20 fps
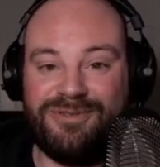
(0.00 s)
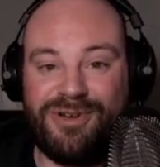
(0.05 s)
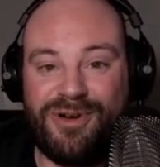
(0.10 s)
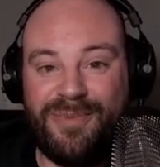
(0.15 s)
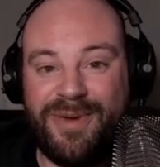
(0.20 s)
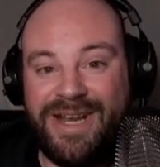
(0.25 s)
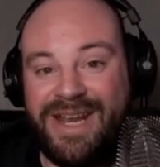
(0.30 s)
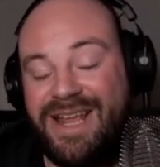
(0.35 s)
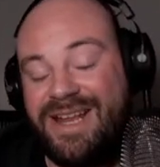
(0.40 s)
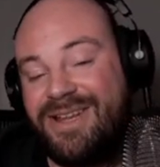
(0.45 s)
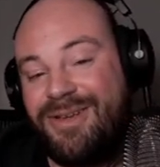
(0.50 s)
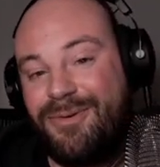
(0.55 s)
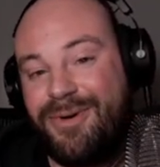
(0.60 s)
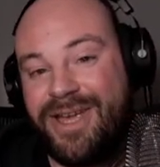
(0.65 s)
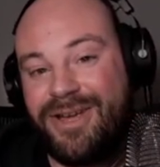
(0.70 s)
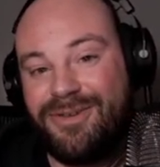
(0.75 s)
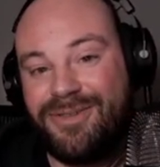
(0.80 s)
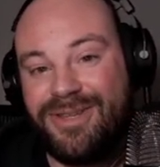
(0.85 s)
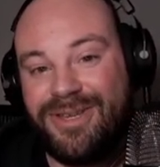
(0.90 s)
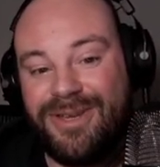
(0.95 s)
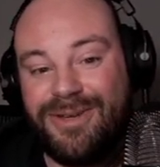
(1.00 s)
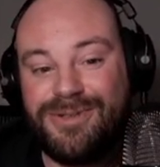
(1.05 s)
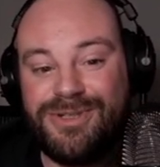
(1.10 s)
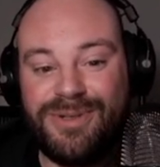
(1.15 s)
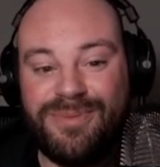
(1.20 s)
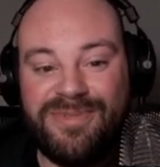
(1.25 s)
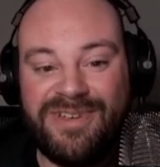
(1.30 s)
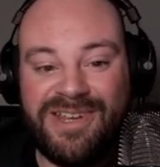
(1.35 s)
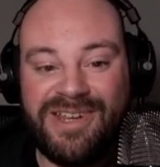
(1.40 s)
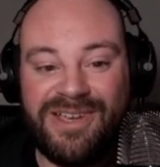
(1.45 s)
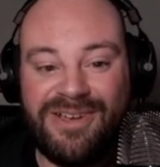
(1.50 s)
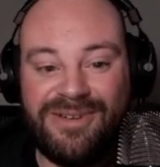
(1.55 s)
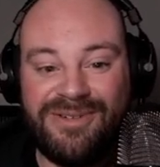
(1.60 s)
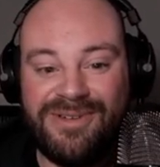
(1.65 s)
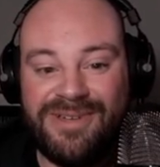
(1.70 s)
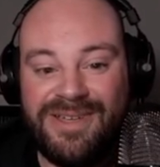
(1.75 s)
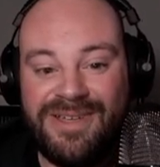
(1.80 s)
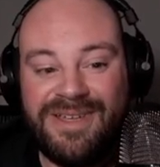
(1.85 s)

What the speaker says: comment anyway on the YouTube video.